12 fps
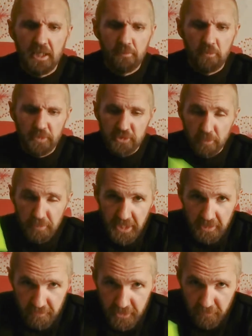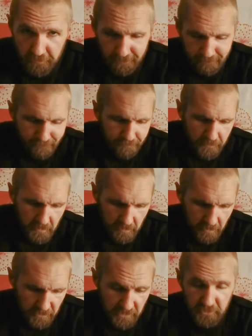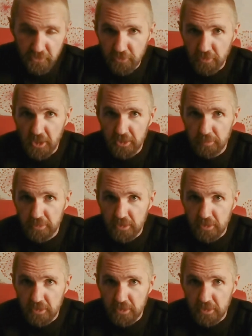which I'll be getting rid of, because that's another argument.